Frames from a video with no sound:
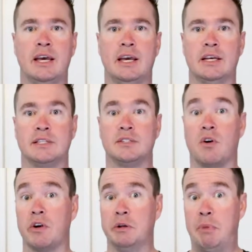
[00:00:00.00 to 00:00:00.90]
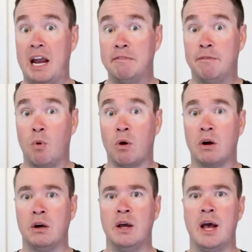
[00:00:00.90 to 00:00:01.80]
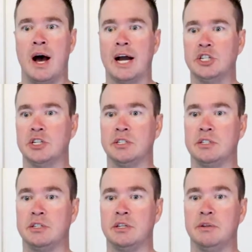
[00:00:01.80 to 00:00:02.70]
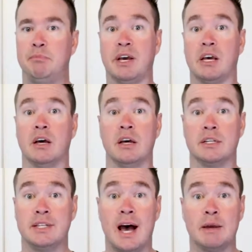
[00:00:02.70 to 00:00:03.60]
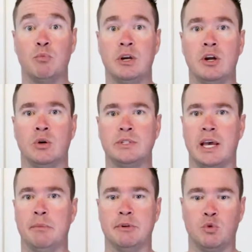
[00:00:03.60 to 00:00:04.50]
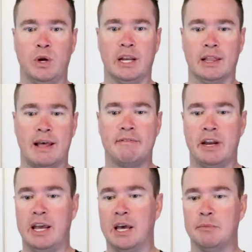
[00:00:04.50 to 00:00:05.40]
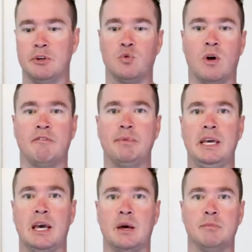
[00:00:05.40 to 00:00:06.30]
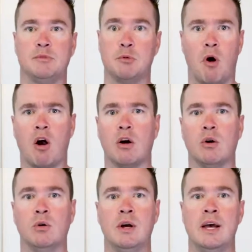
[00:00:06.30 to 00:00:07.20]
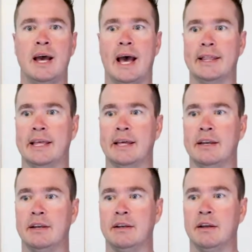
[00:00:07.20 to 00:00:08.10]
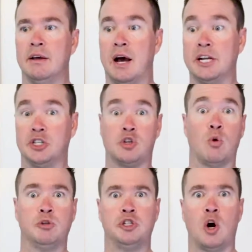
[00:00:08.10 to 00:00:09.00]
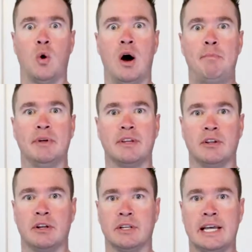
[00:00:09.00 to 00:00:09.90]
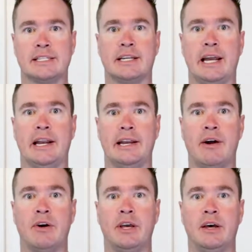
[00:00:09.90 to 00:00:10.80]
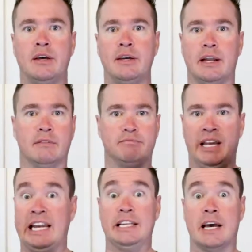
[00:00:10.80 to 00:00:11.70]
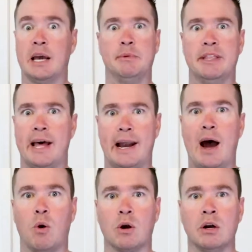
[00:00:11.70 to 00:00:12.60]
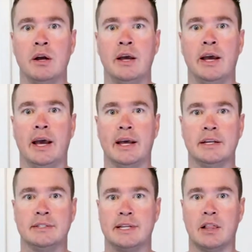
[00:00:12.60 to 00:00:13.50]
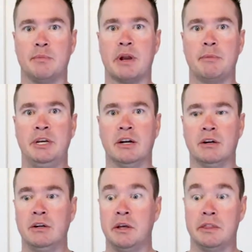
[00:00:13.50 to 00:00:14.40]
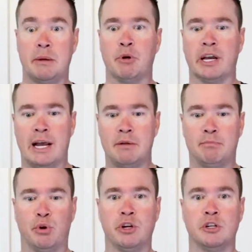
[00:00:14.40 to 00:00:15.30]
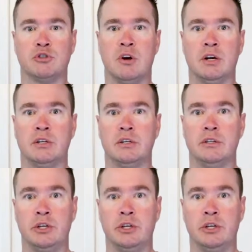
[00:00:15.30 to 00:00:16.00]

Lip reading: It's already paid for. I just pick a time window, say between 11 a.m. and 12 p.m. tomorrow, and then I just go show up at their little designated area at any time in that hour and tell them that I'm here. They bring it out, put it in your trunk.